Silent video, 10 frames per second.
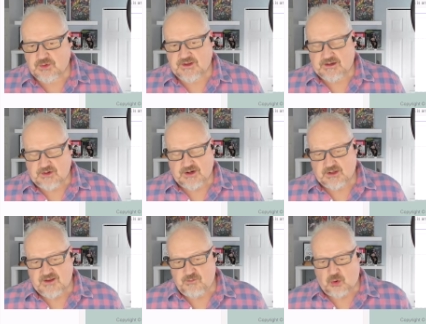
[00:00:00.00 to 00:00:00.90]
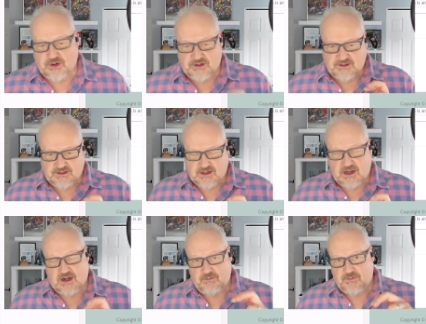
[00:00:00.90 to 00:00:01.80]
critically important.
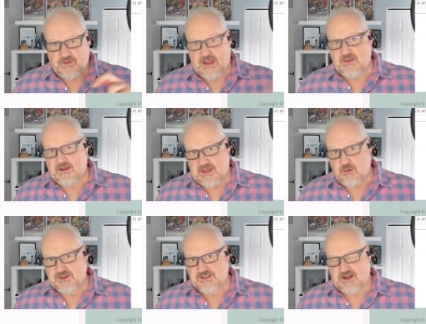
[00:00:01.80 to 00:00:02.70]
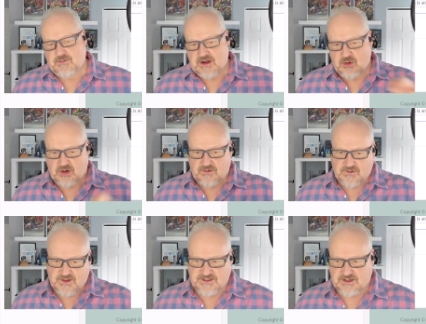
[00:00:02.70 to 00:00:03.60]
That was set up in order for
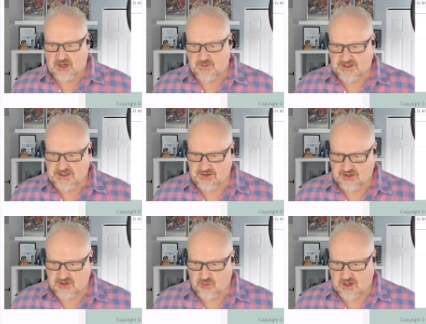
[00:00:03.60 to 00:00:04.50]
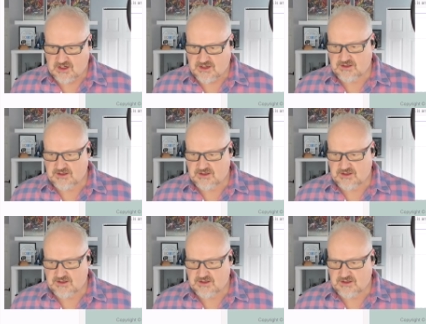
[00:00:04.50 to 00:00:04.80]
this anonymous user to work. So I'm